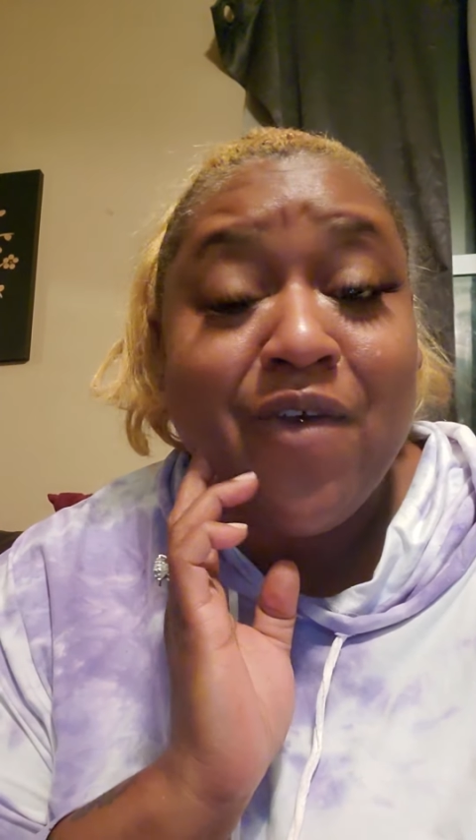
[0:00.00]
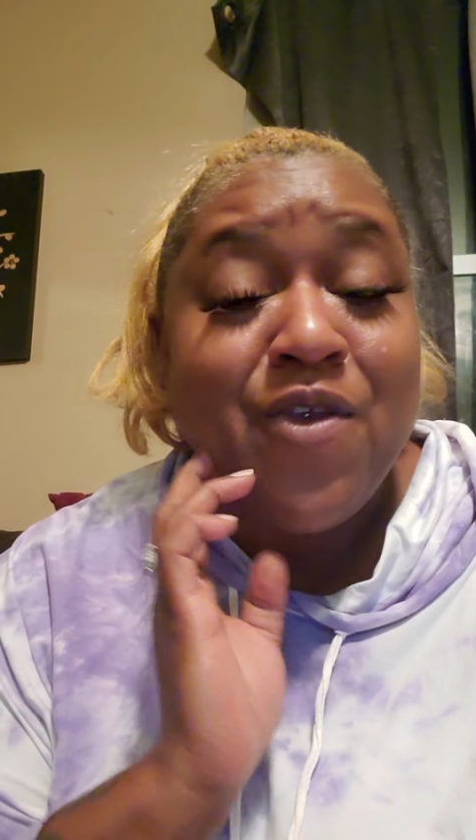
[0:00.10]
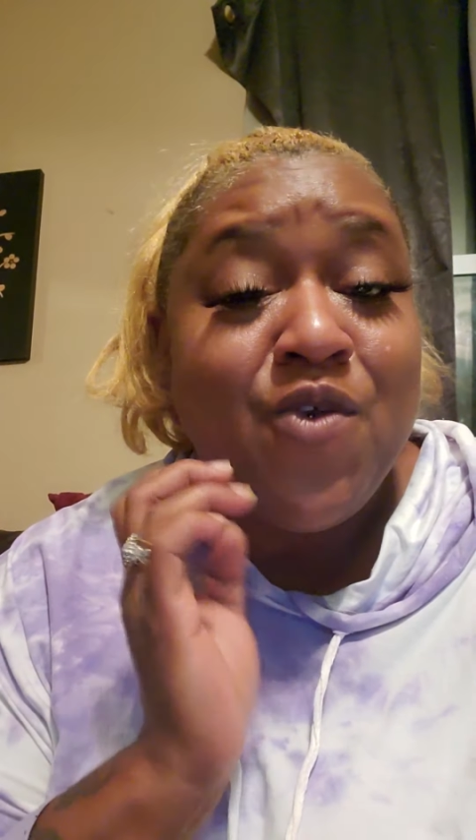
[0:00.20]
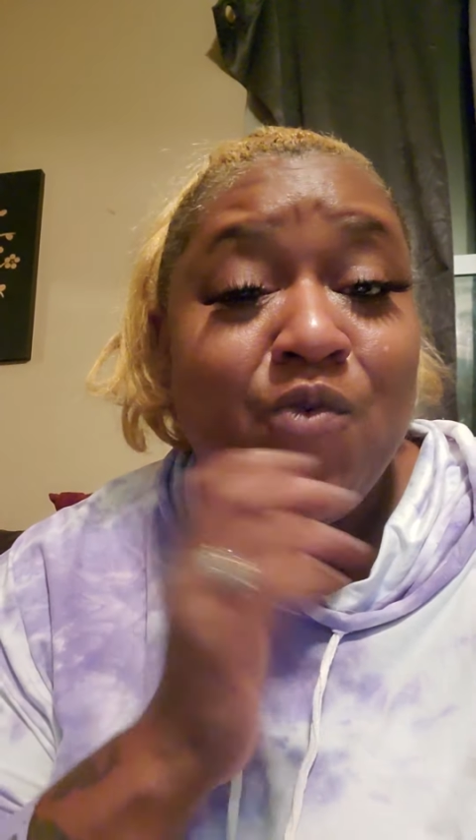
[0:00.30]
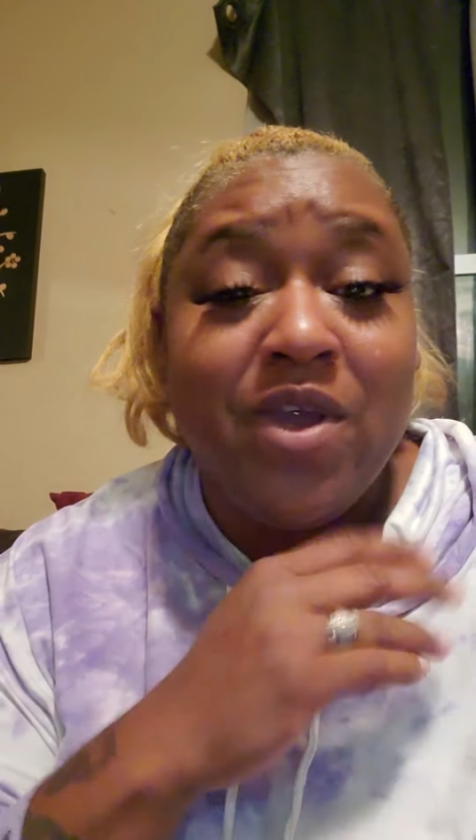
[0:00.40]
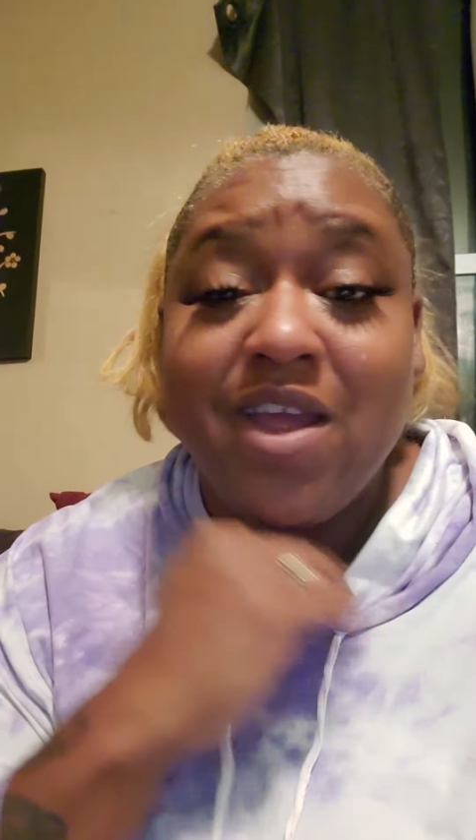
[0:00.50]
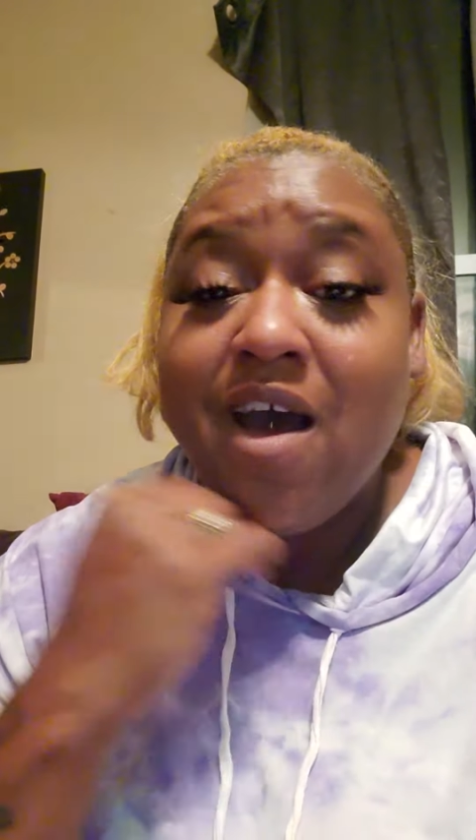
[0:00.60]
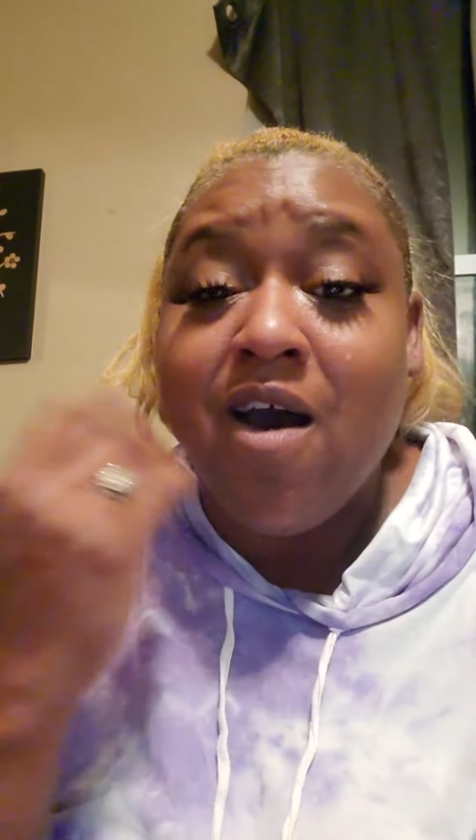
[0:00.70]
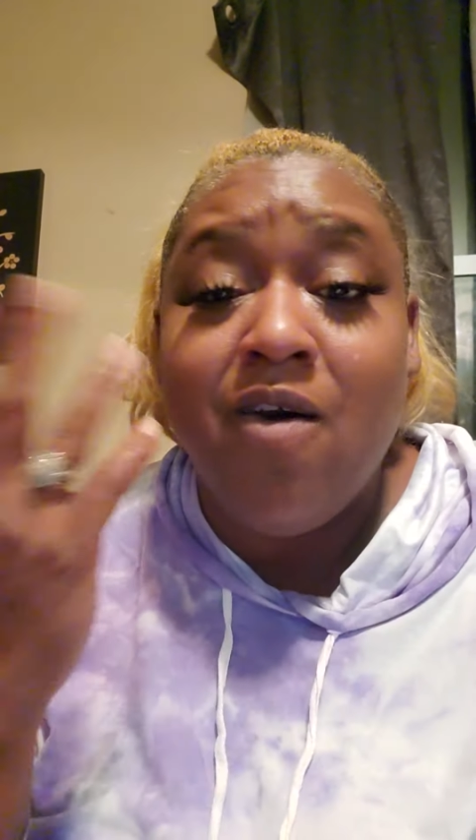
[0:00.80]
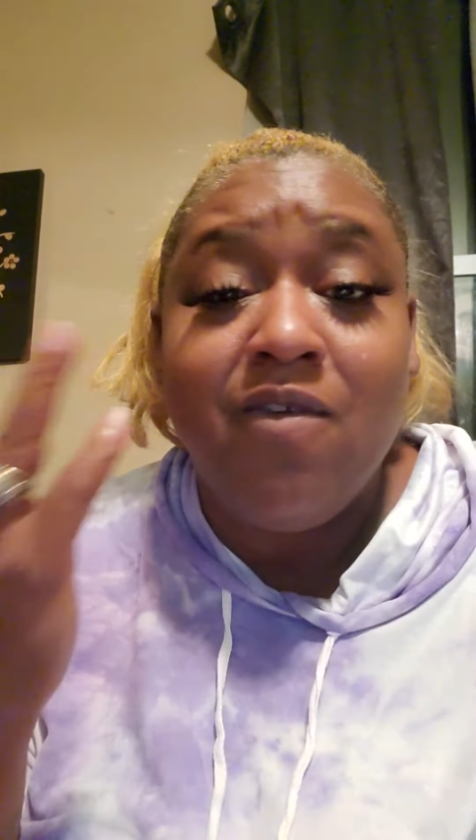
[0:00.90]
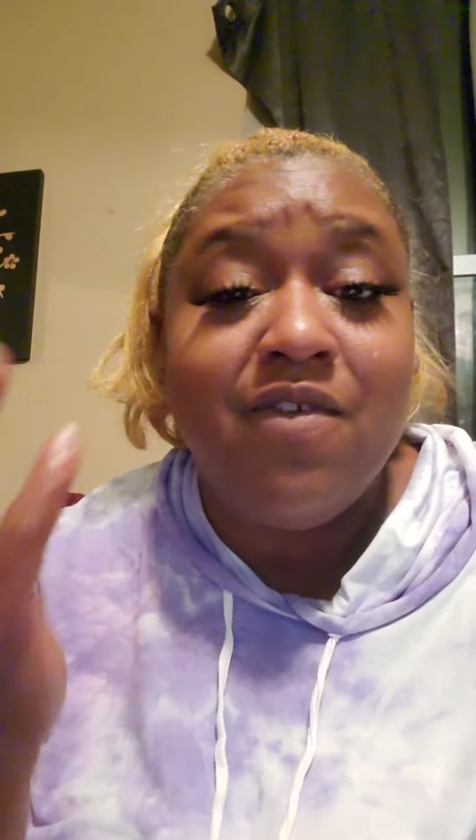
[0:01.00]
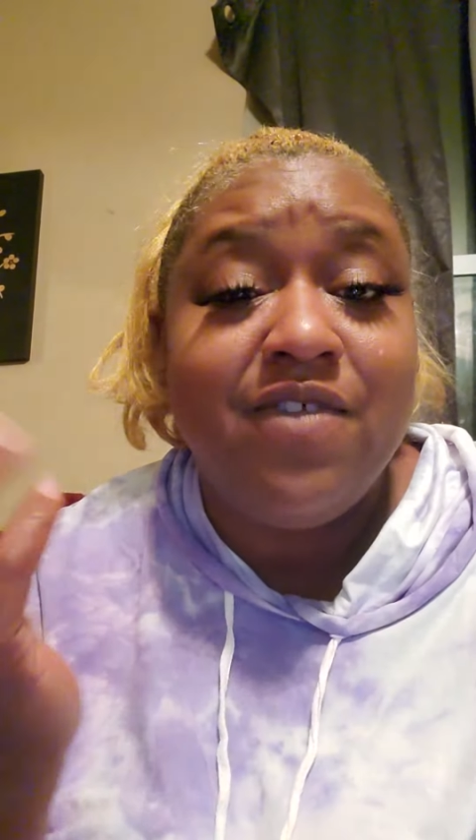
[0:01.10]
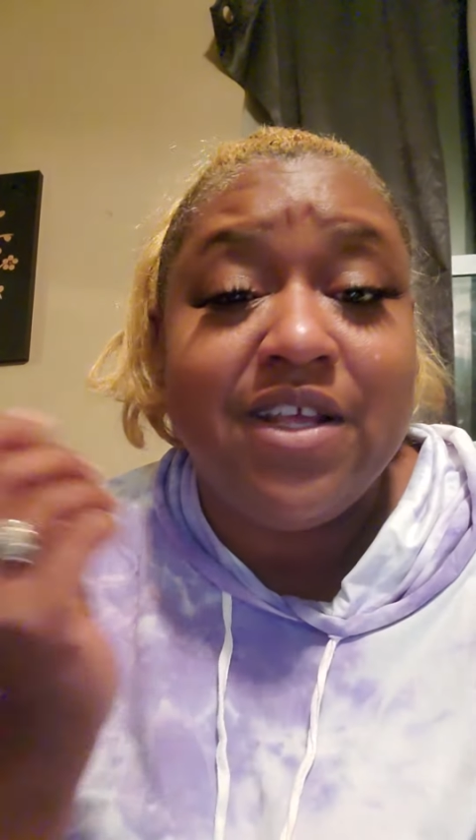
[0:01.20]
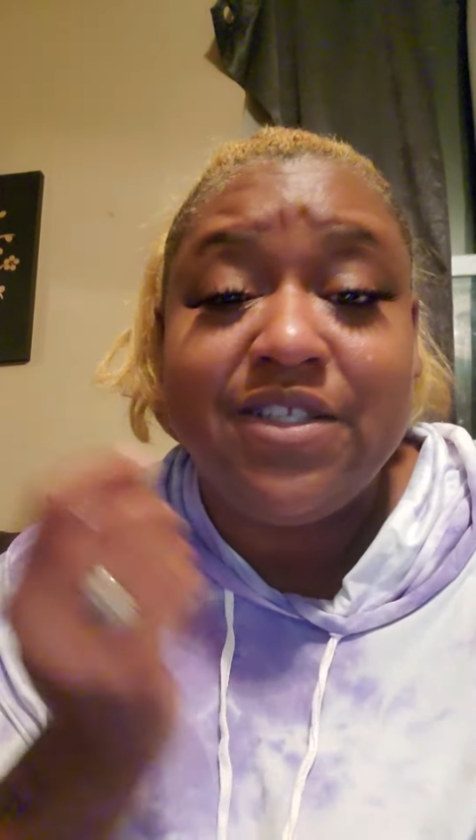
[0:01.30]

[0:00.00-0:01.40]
And you will get all of this